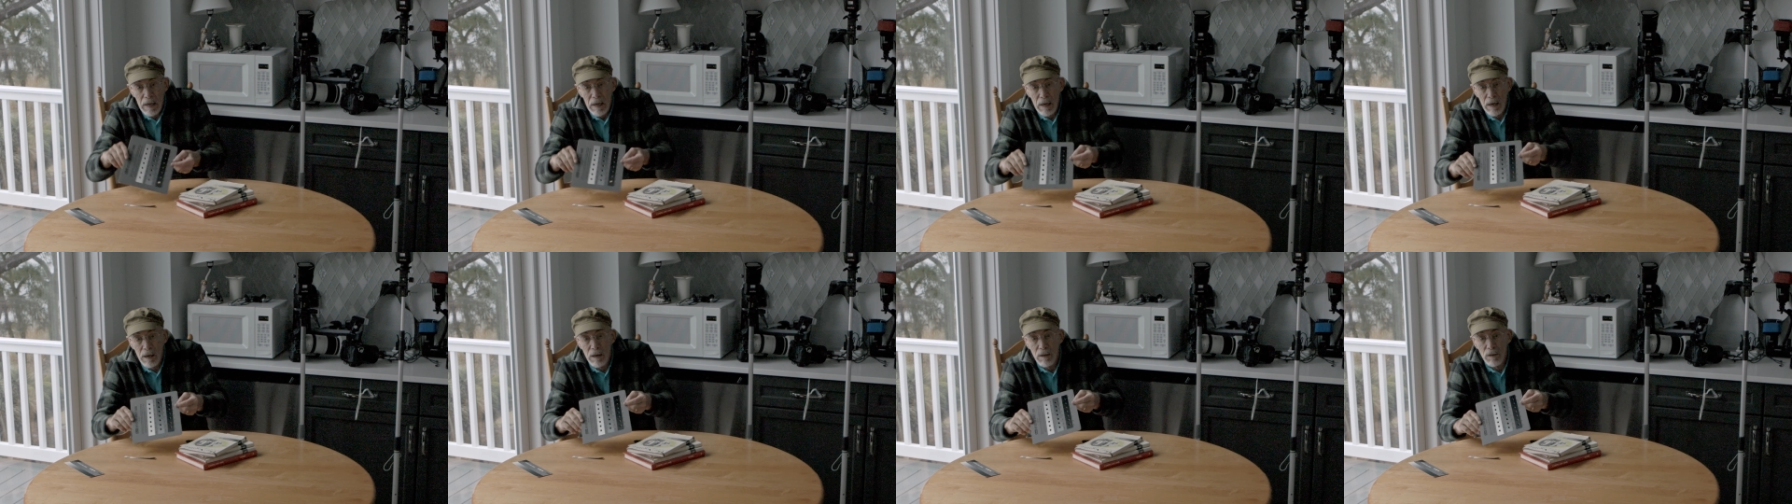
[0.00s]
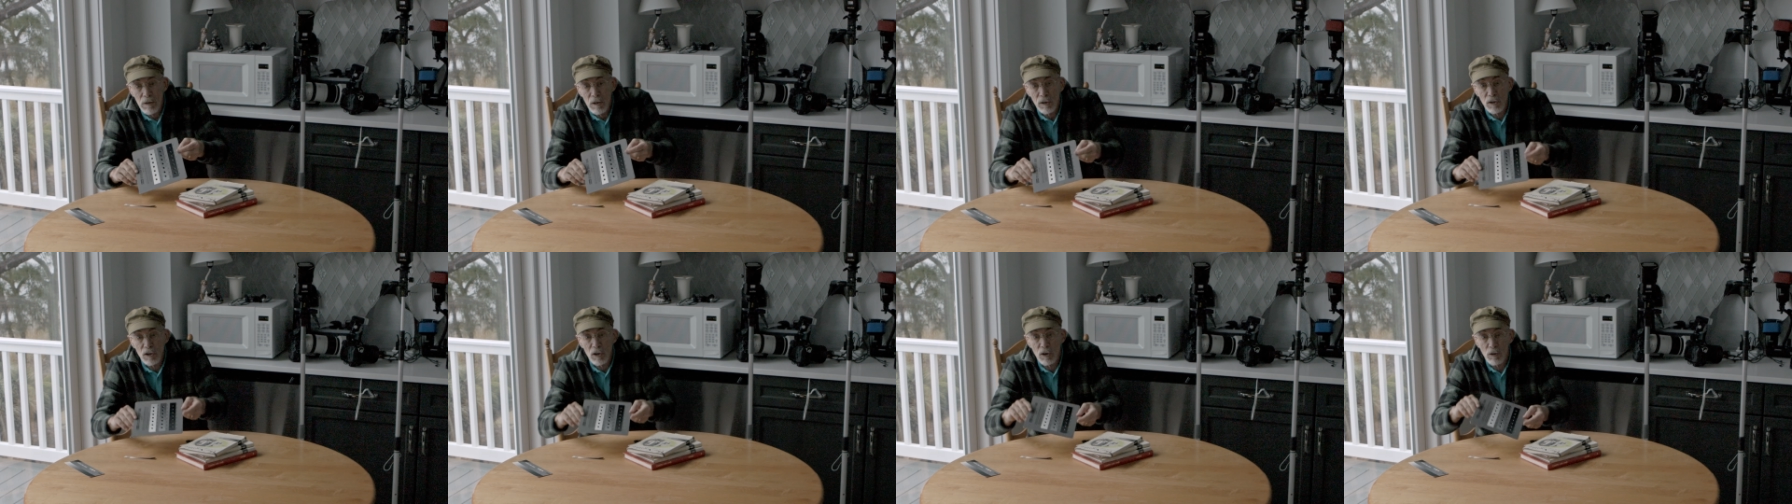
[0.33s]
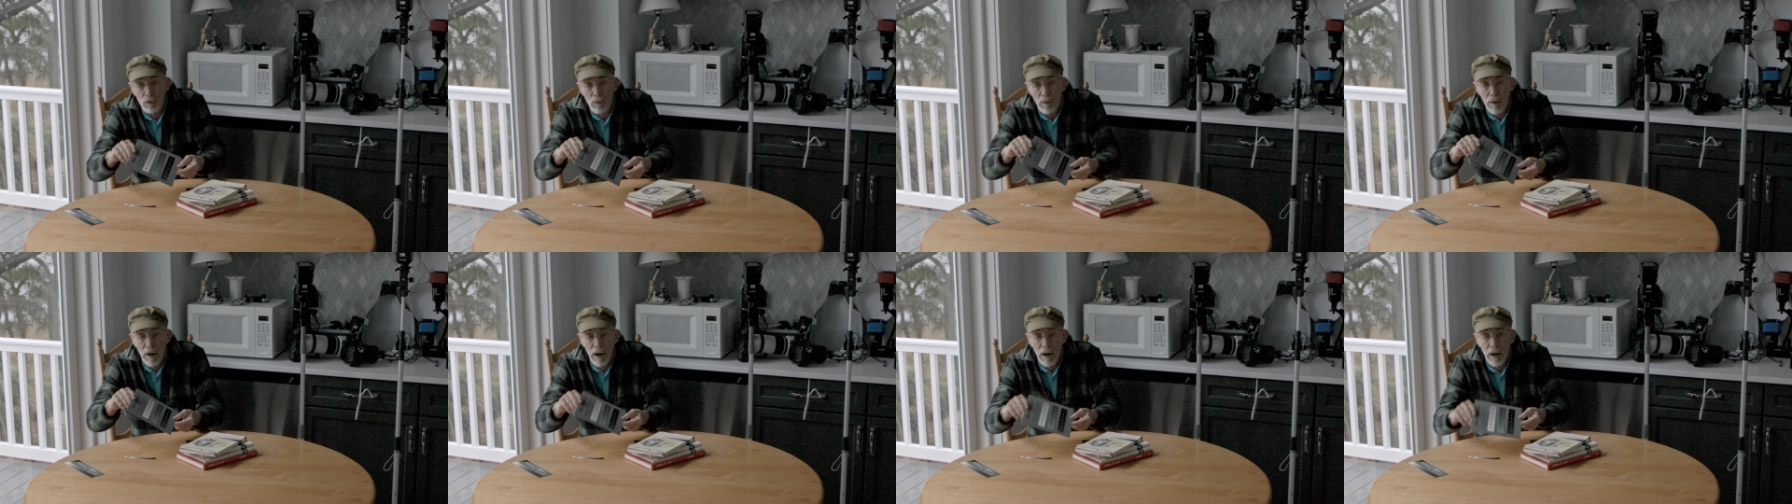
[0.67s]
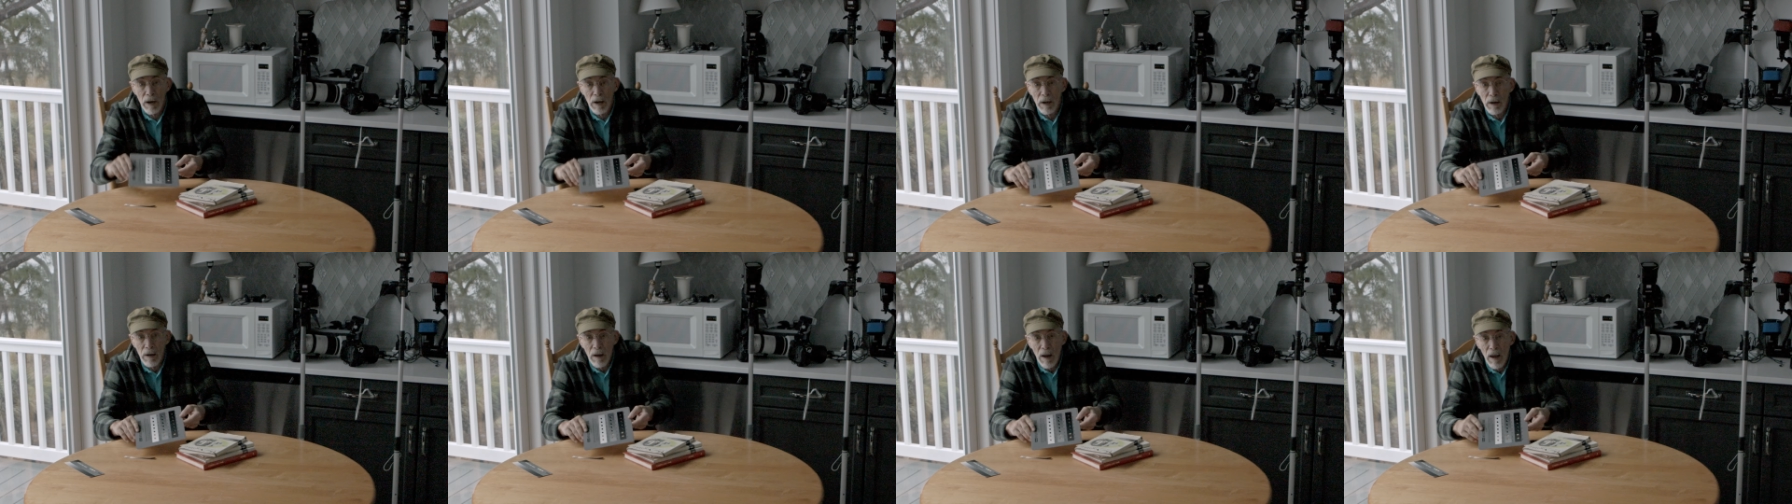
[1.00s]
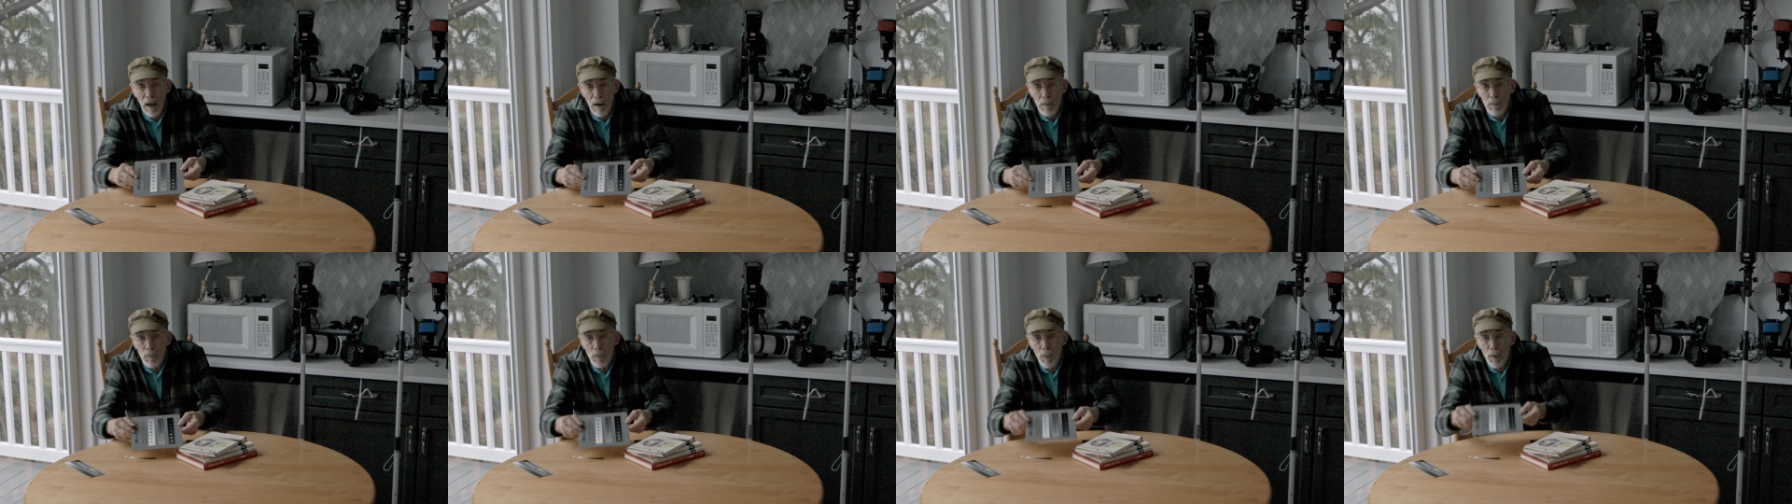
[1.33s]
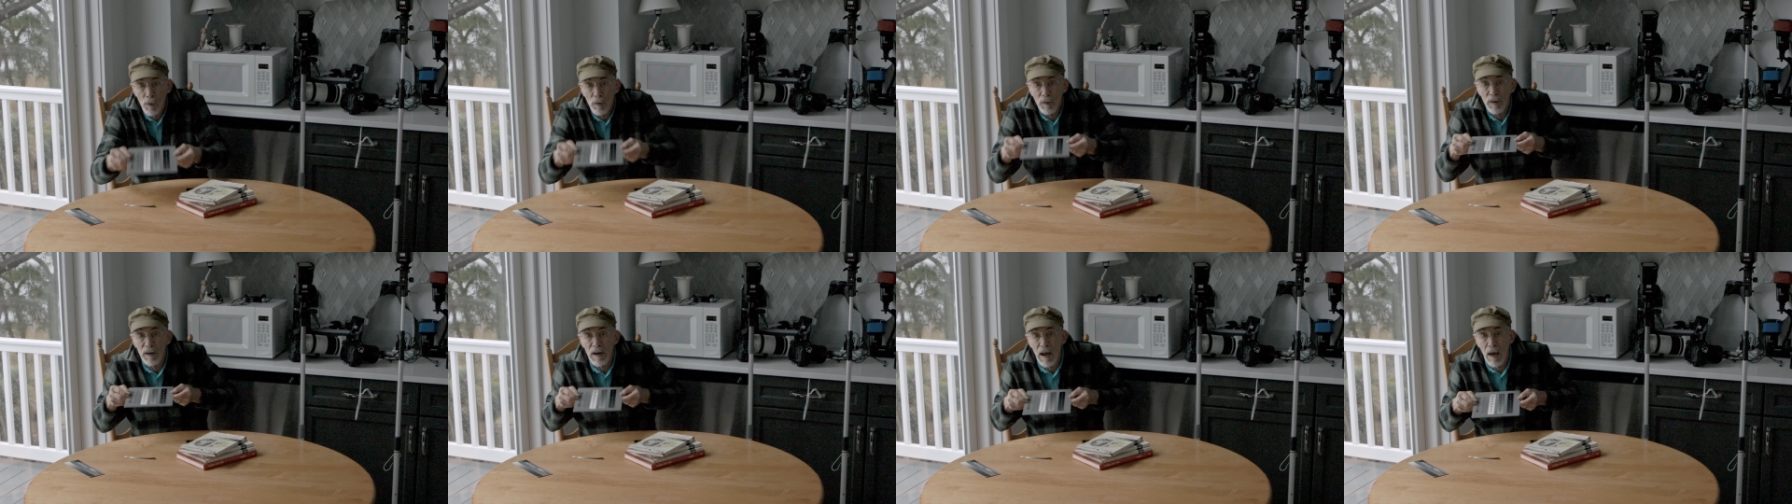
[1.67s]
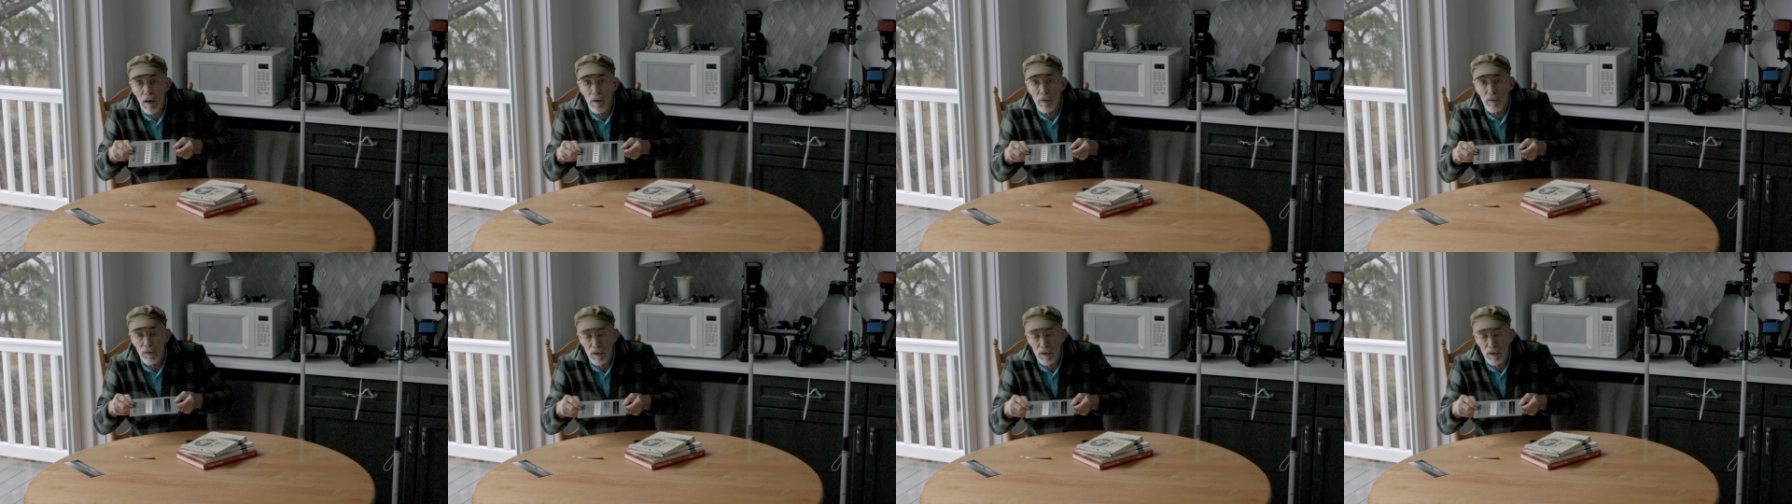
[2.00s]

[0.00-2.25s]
in the tray and pull it out